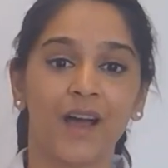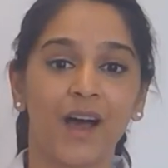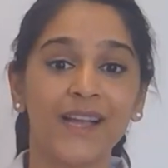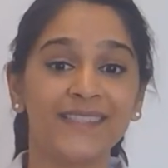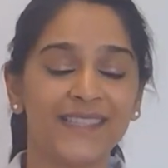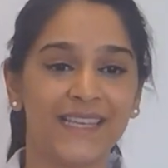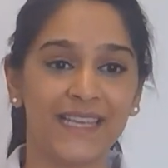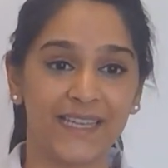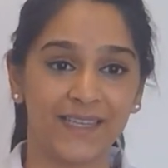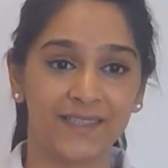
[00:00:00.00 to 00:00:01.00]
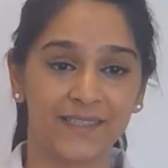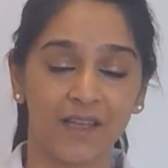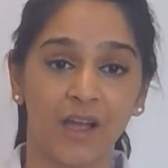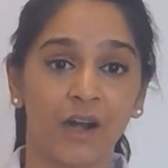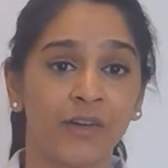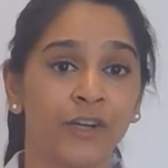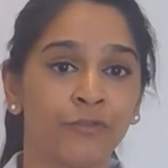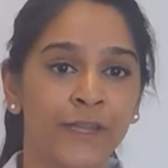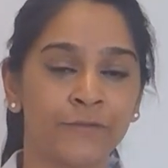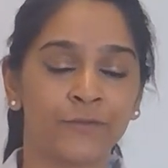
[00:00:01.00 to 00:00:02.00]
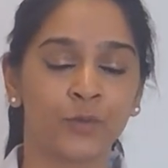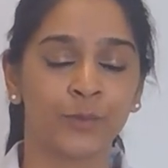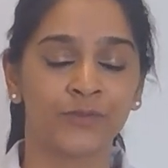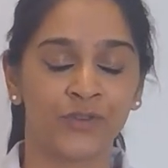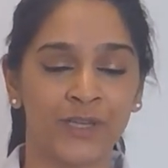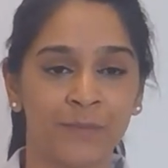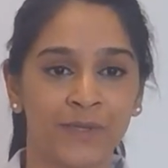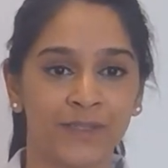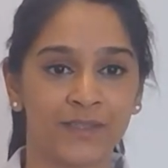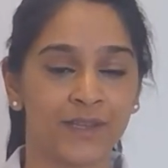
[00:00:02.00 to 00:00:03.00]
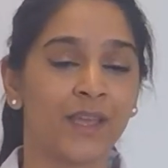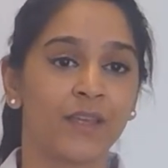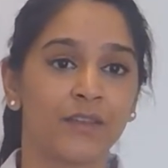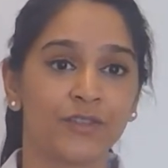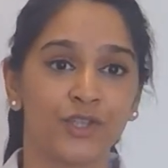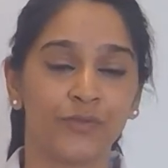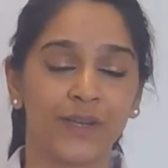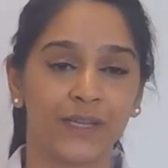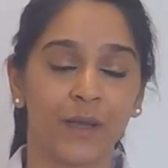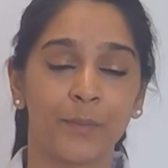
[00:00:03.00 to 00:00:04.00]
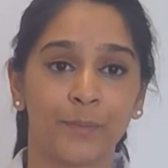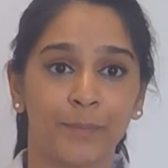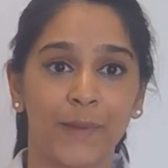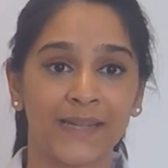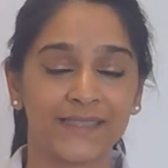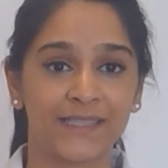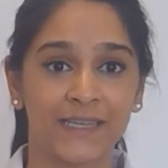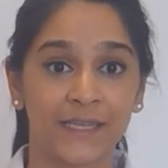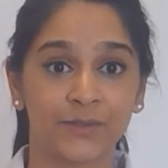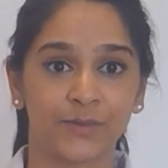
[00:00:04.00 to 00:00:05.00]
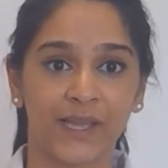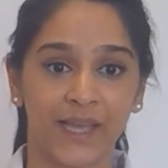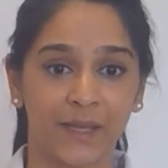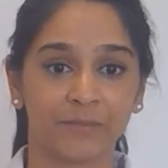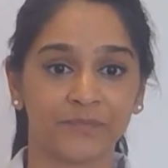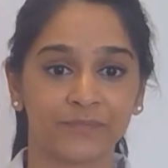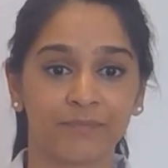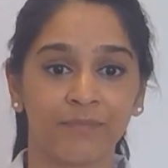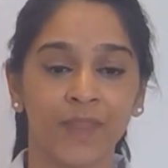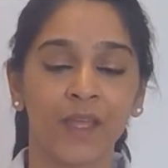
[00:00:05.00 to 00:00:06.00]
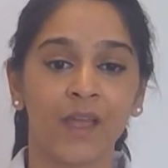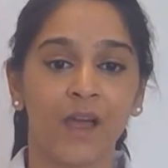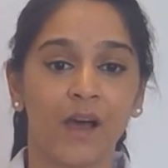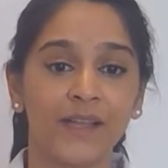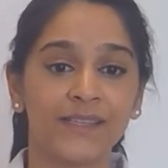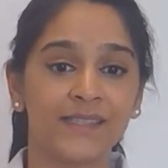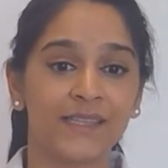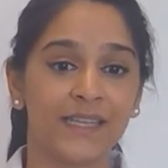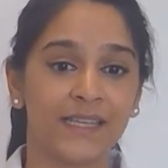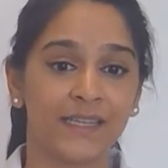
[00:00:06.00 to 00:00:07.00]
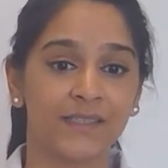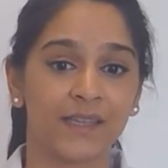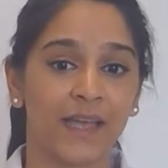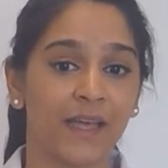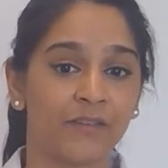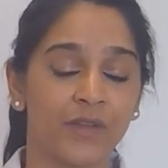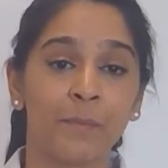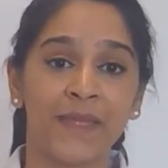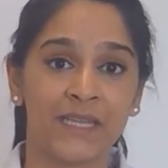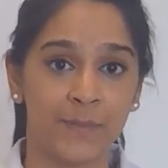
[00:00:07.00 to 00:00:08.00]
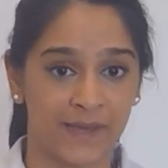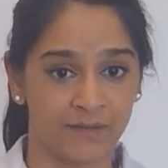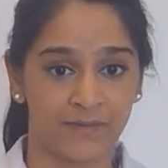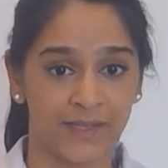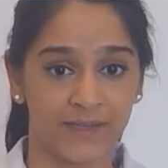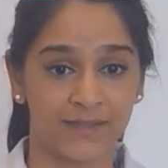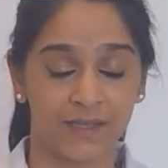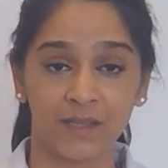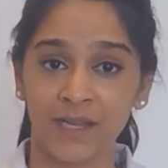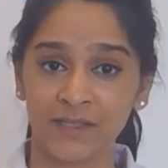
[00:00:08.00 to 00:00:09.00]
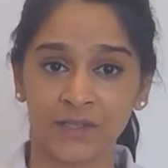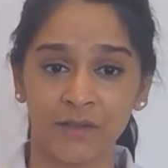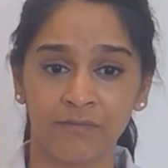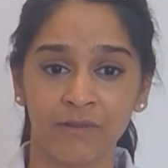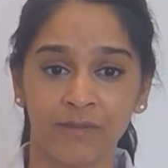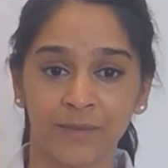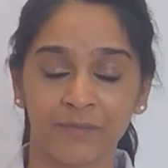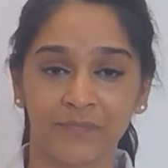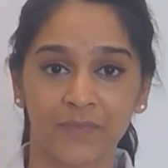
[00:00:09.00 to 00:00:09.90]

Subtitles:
Ice and heat are a great form of treatment during antenatal care. Ice and heat have many benefits. Let's go through them.